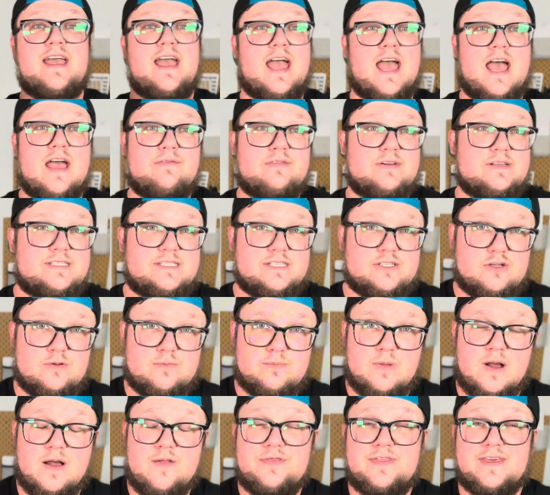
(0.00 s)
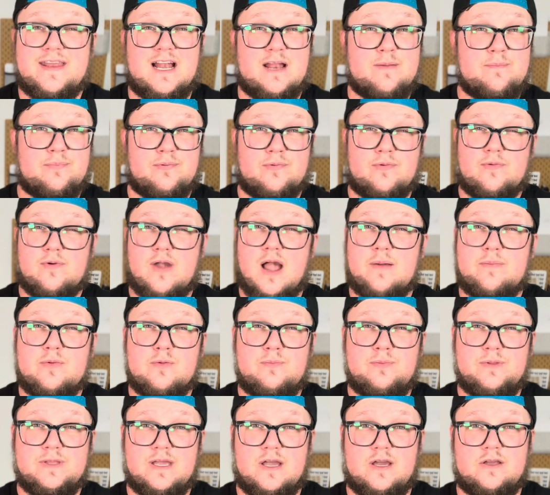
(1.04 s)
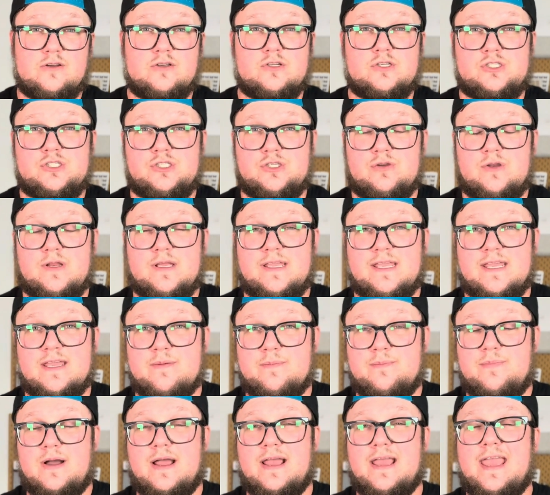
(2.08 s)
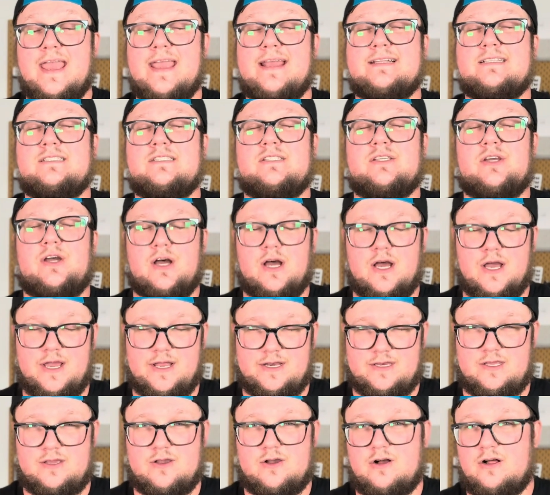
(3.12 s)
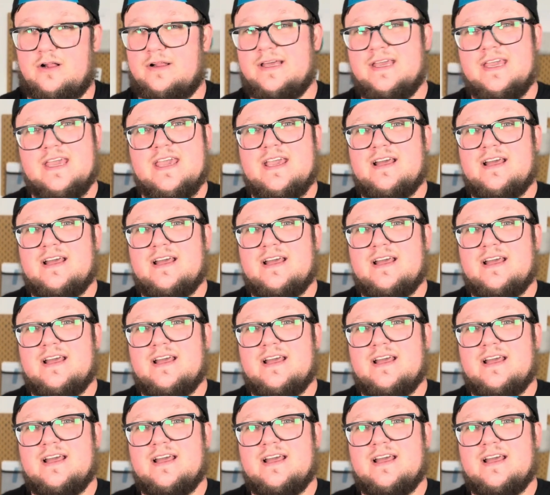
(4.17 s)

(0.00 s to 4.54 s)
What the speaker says: every single month, and I'm probably undershooting it by a ton, y'all.